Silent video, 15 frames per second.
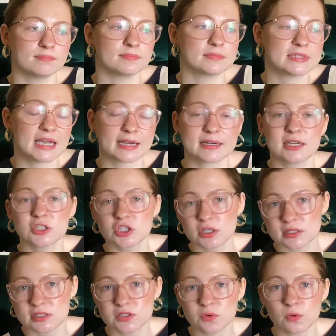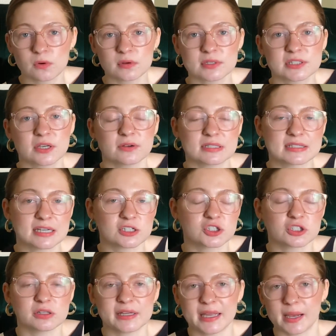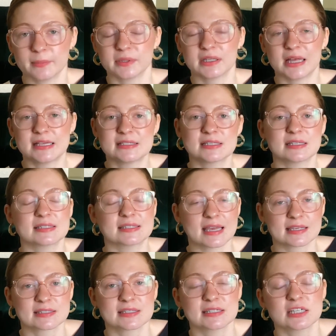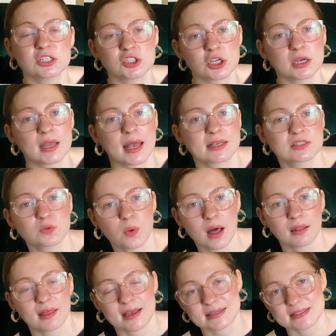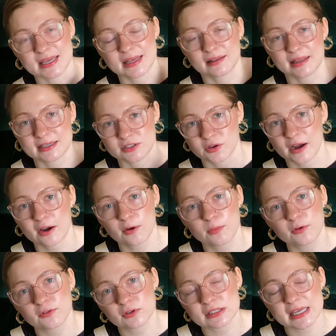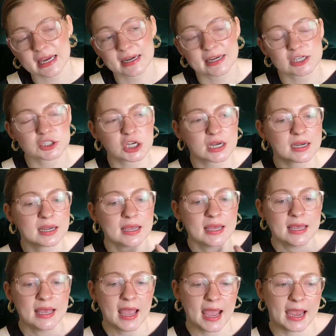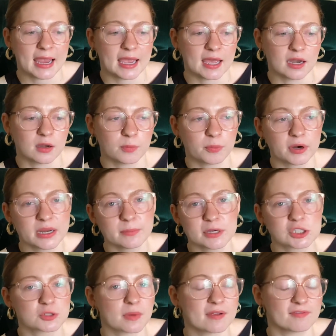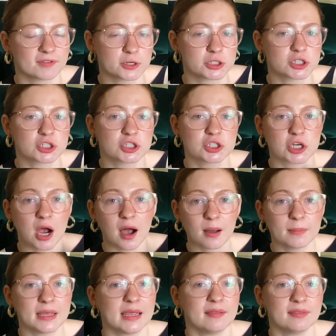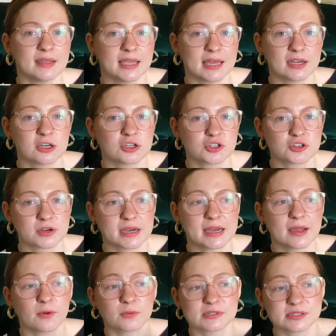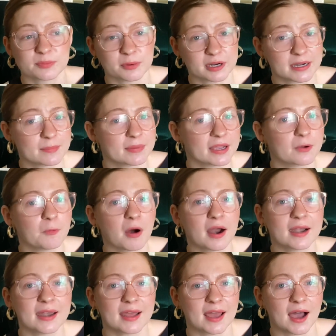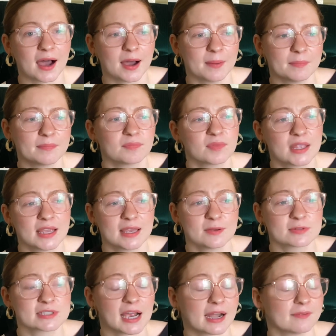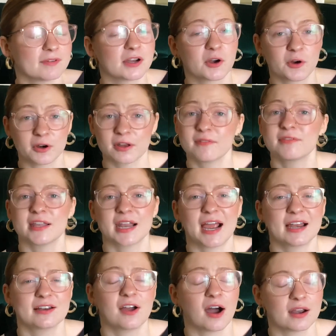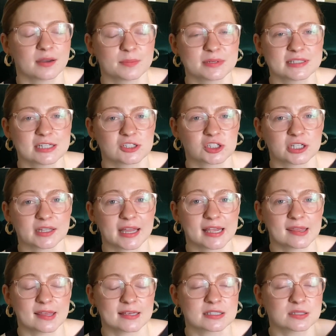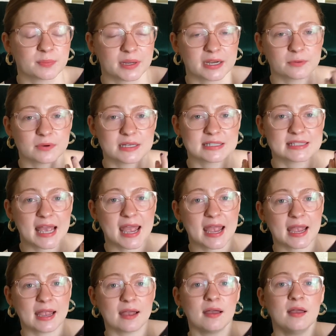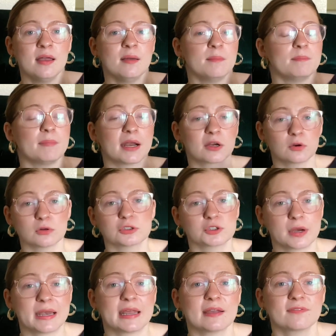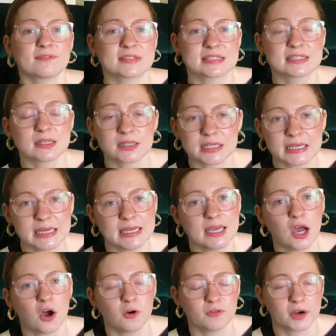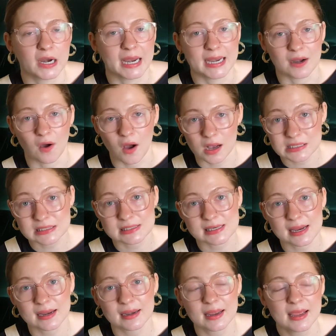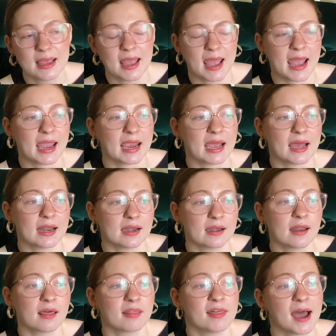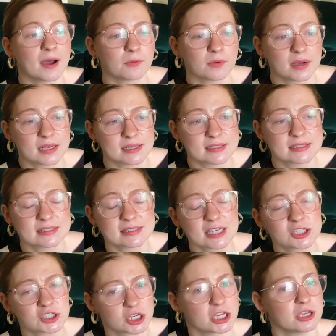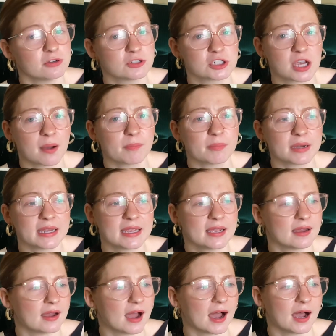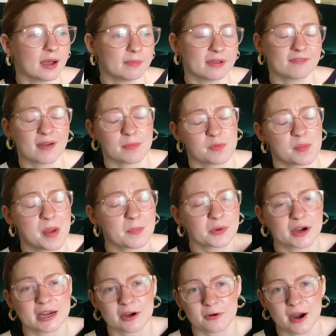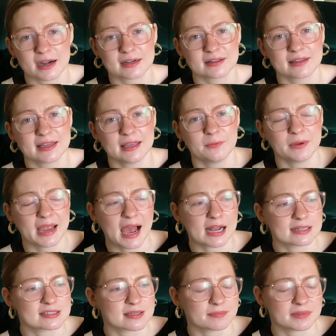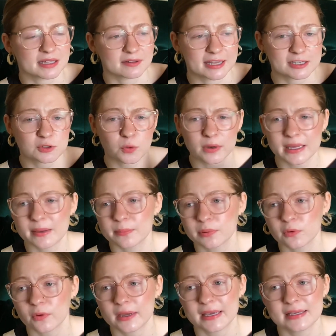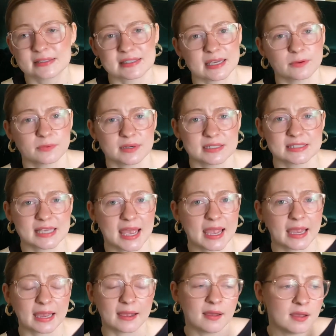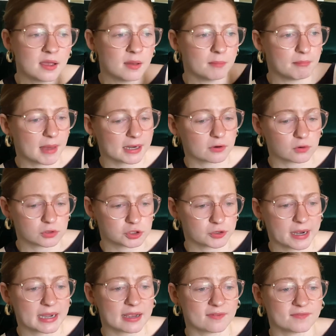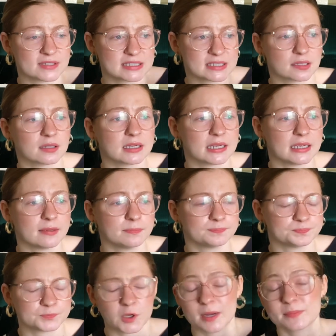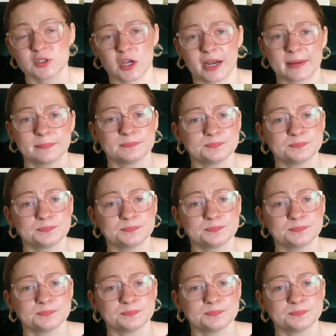technician school. So essentially I'm a licensed esthetician as well as a laser hair removal technician. And pretty much my first job in the industry was a pretty big one. It was kind of unheard of that I had gotten a position like this, but it was a medical training facility over in Austin, and that was such a huge company. If I'm remembering correctly, we had something like 20 employees. It was a medical training facility, I'm sorry,